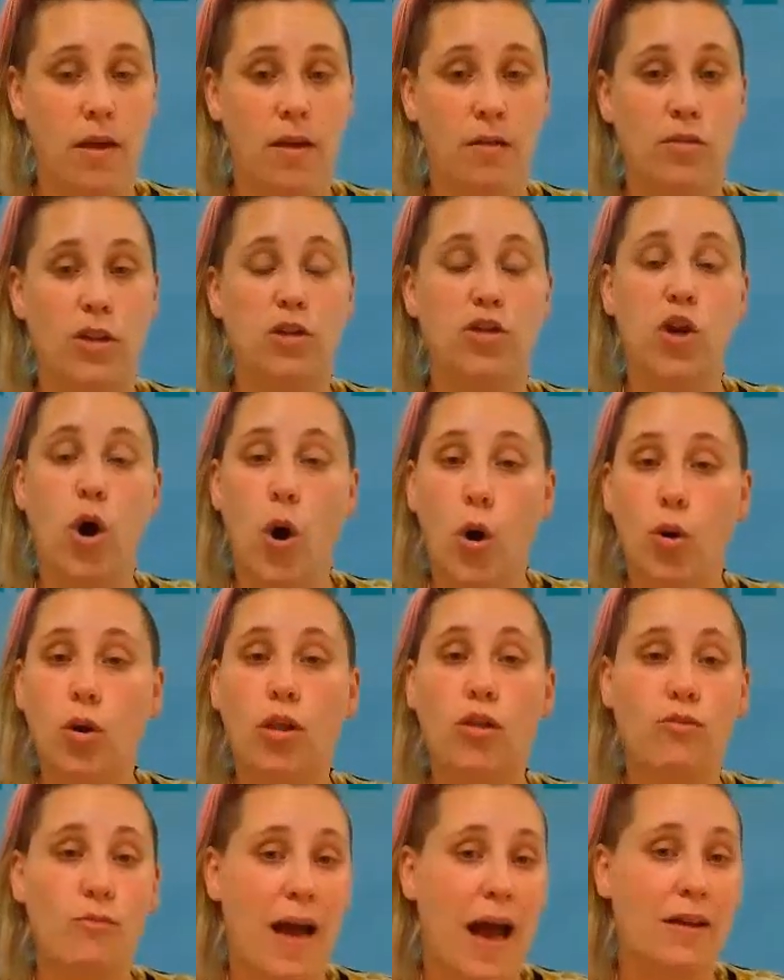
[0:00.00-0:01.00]
The
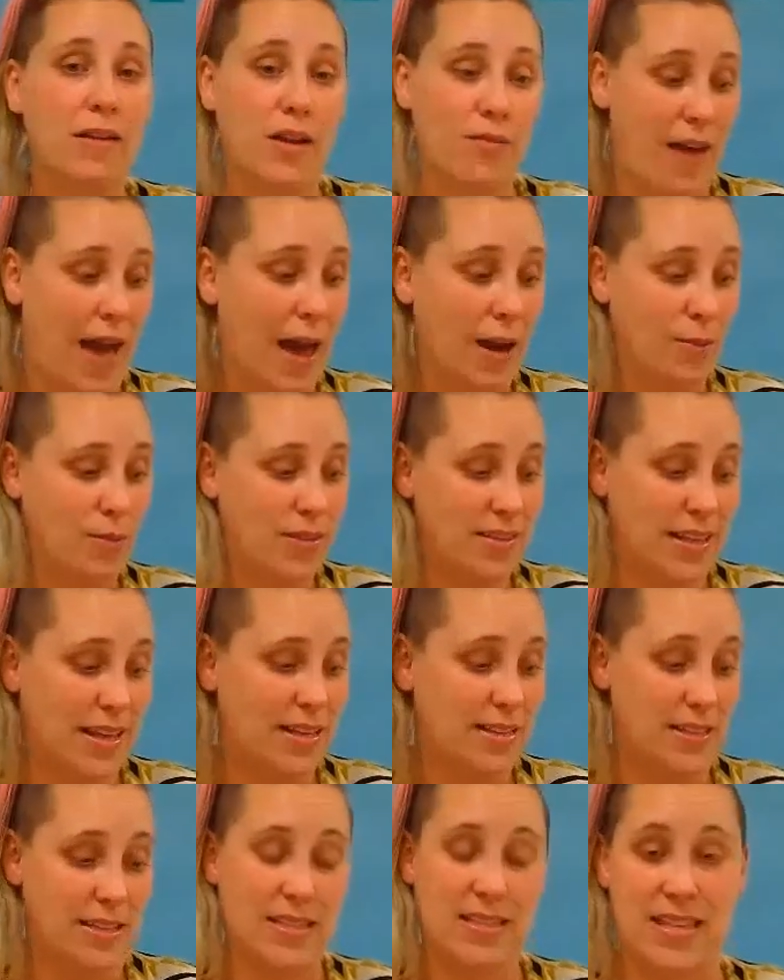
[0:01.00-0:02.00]
total amount of atoms
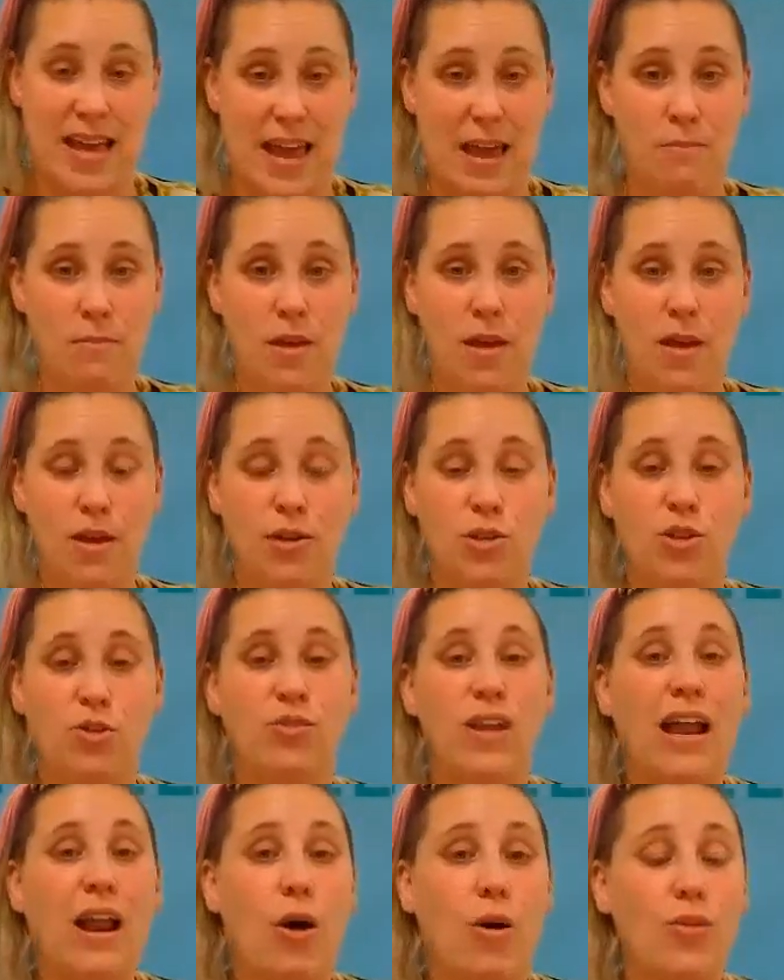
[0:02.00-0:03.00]
stays the same. So
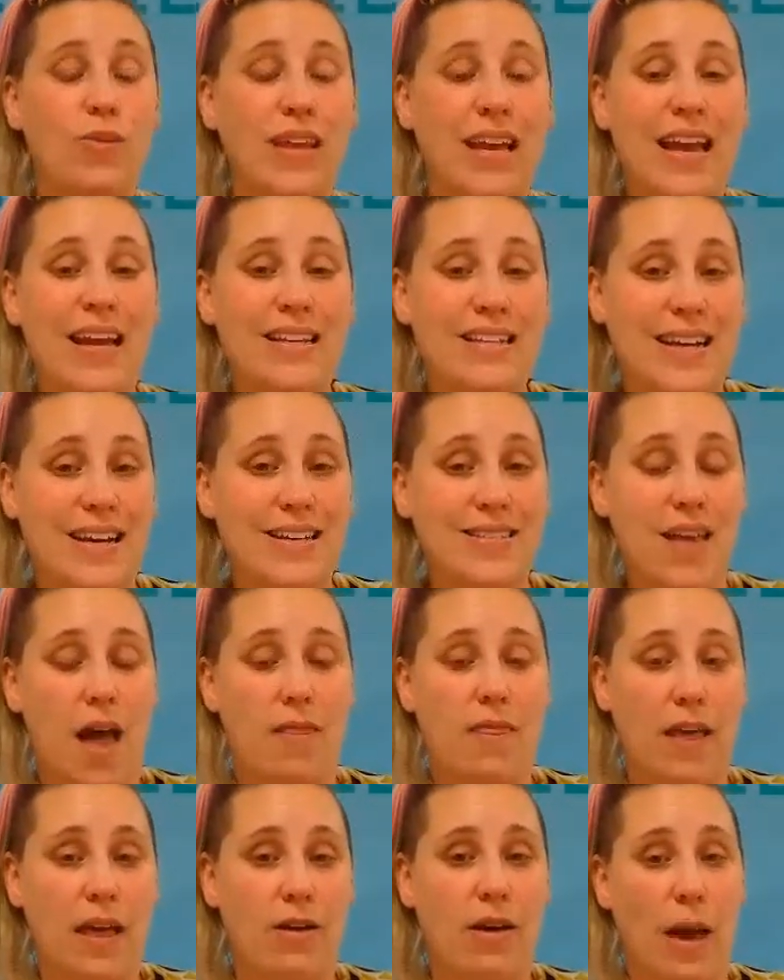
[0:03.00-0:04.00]
not only does
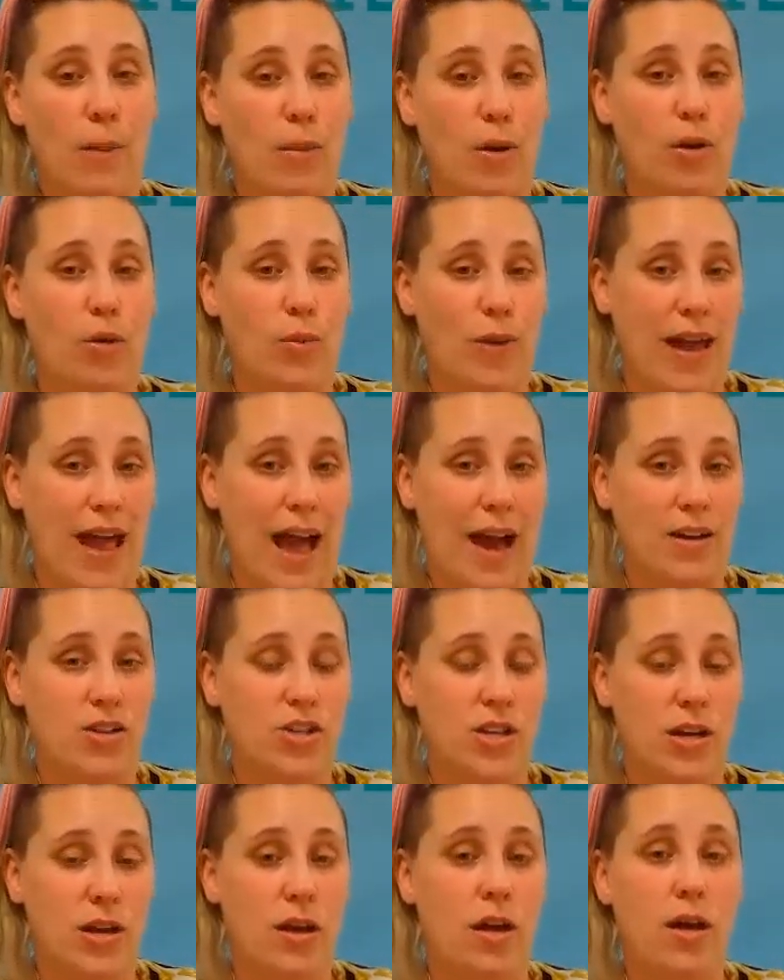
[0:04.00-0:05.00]
the chemical
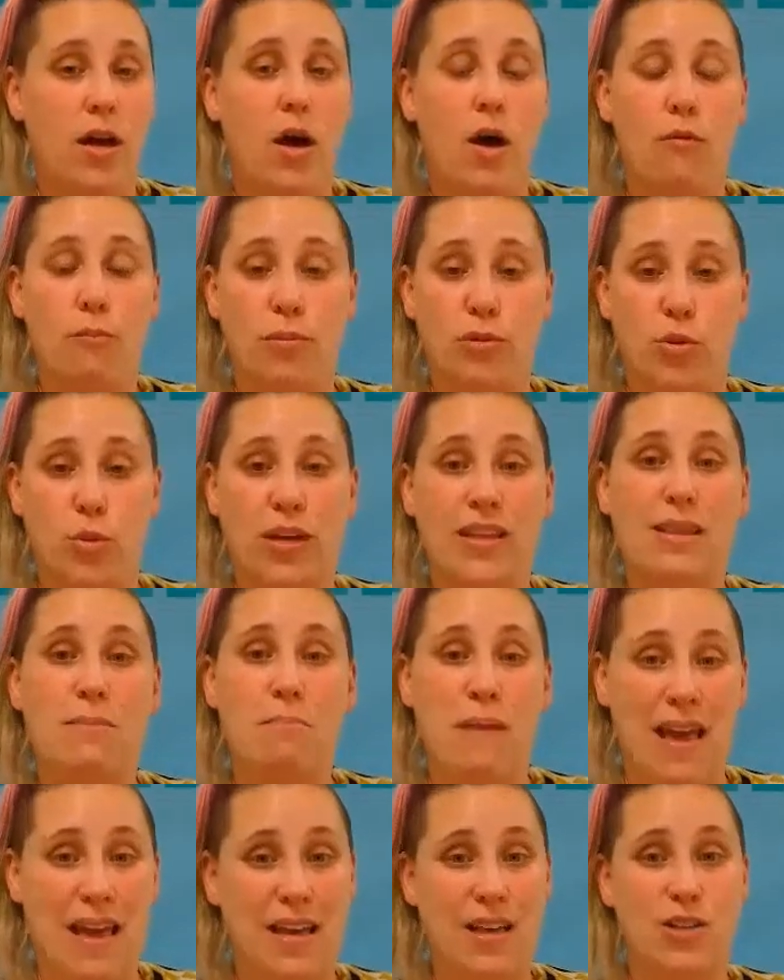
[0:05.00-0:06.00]
reaction between the
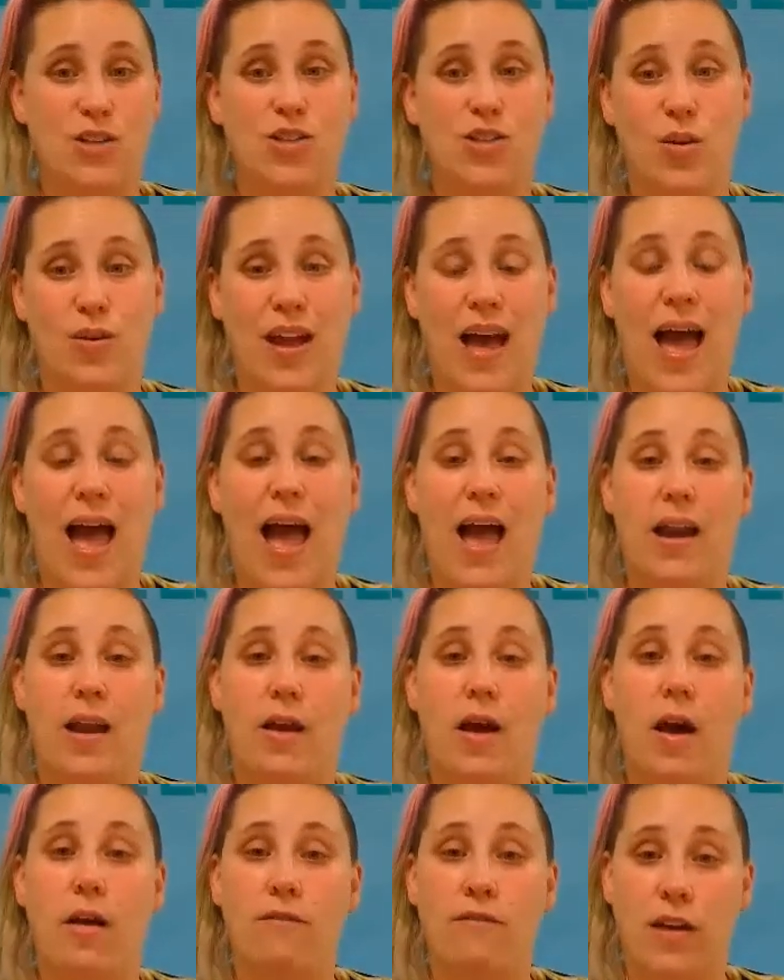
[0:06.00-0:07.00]
baking soda
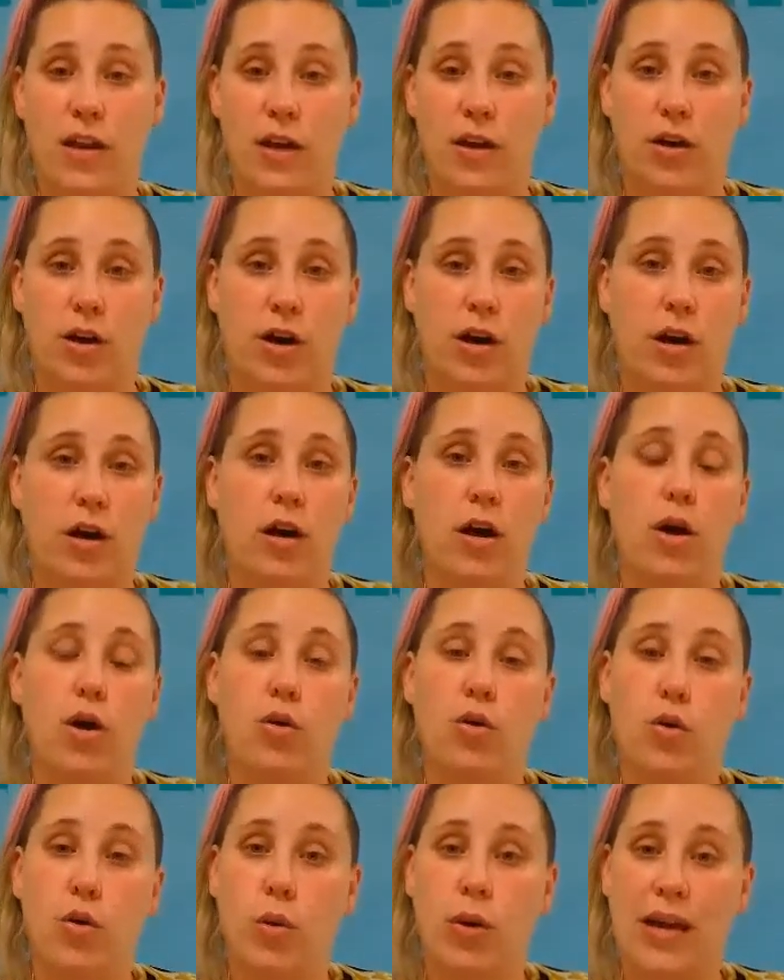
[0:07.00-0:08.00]
and vinegar
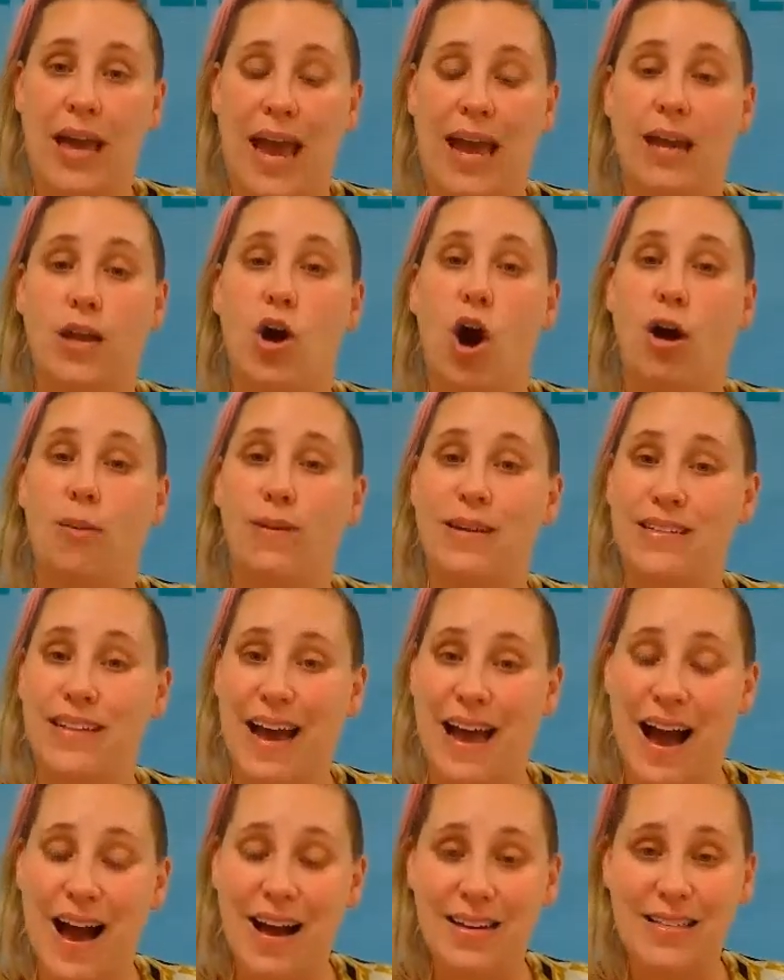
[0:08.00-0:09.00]
create carbon
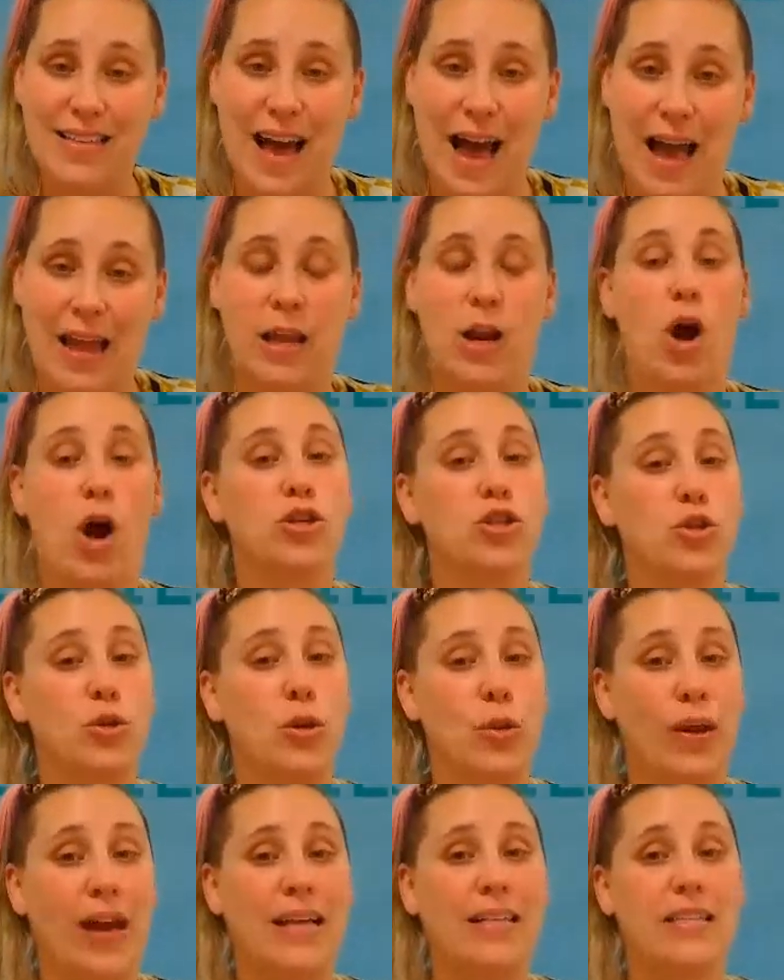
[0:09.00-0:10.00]
dioxide, it also
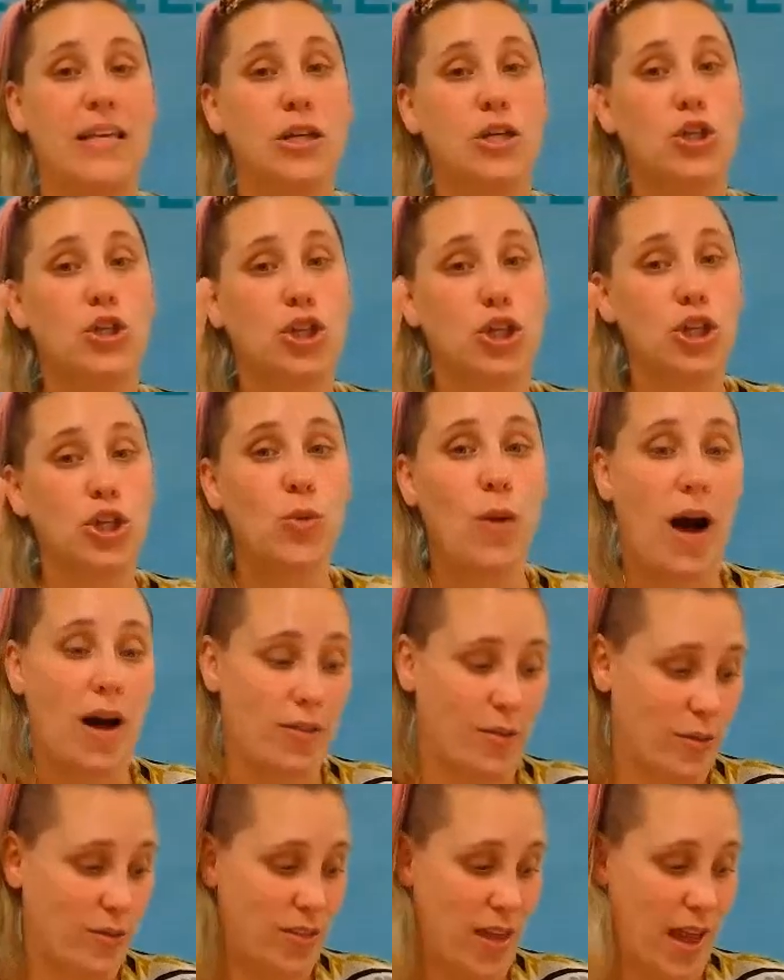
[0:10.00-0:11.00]
creates 2
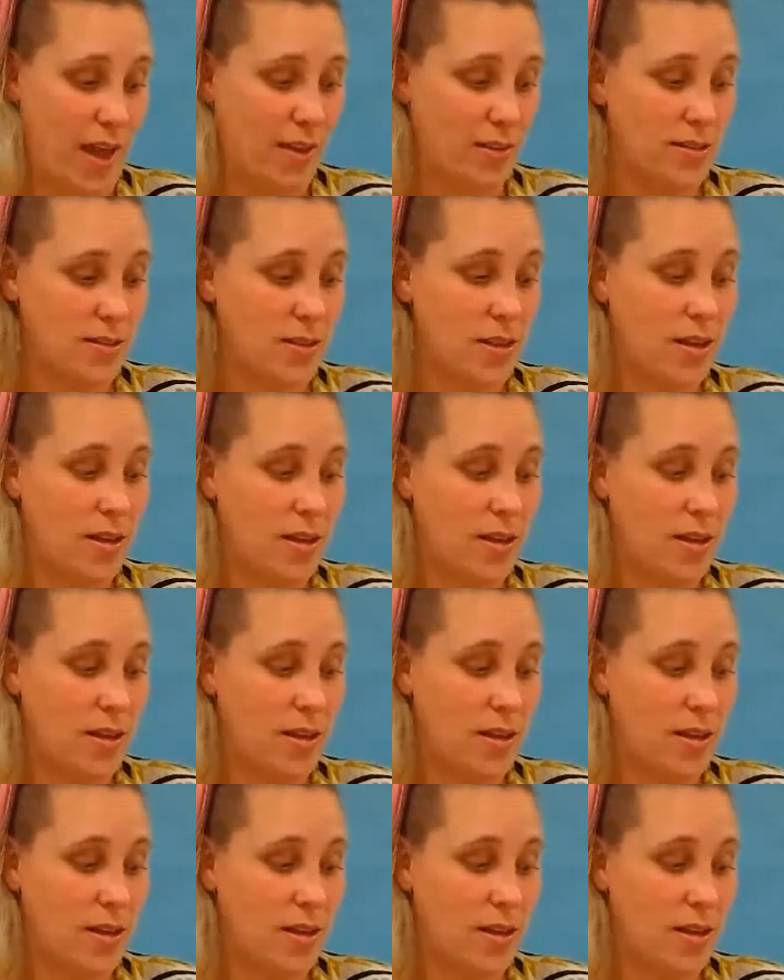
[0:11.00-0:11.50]
other things